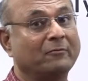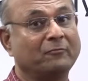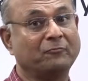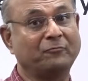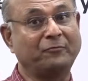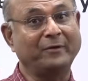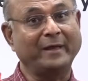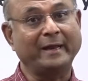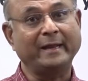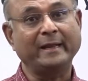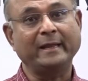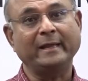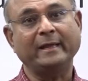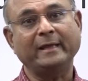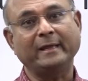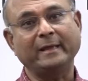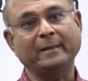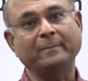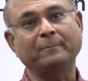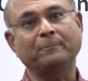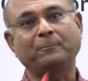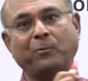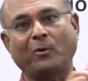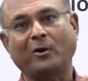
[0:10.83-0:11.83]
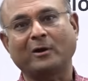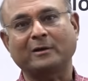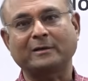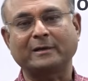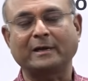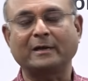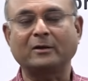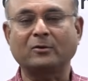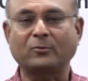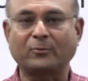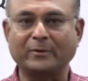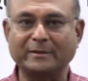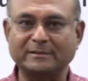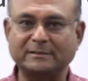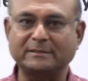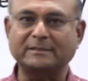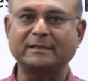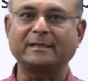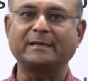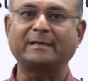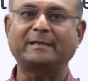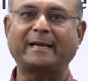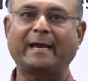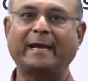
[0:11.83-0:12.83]
very important
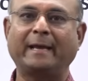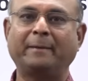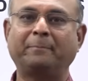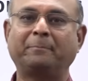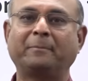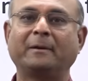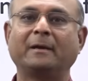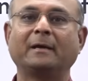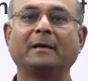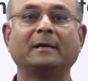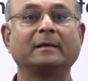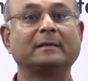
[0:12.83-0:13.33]
question type